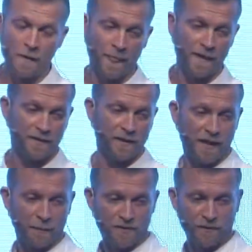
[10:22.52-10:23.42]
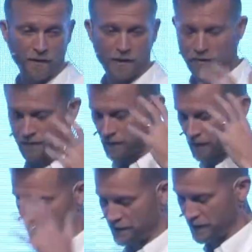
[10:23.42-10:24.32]
There's then Apps Flyer,
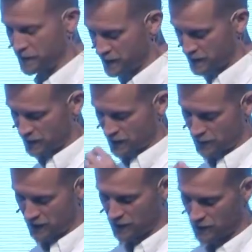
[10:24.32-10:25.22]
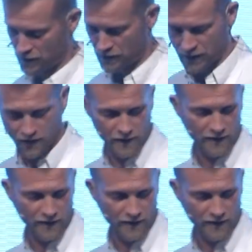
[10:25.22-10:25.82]
founded by Oren and his